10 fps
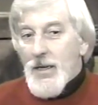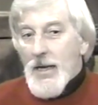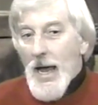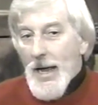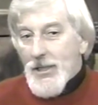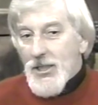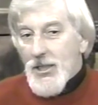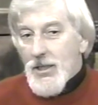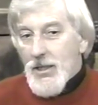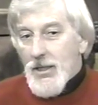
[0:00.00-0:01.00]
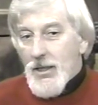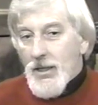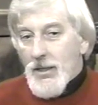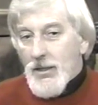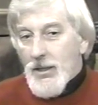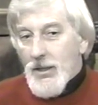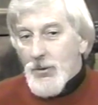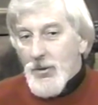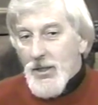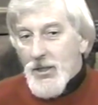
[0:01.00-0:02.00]
acts, and
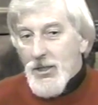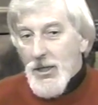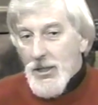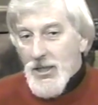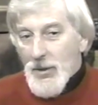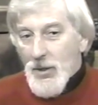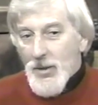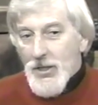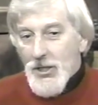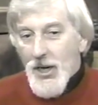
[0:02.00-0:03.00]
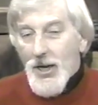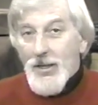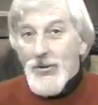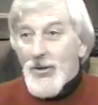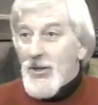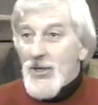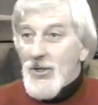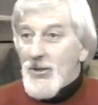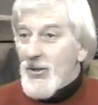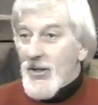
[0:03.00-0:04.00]
uh, we accept him as a child, even though he
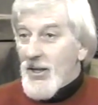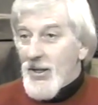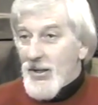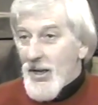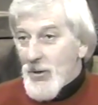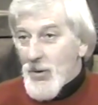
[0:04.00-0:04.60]
doesn't look anything like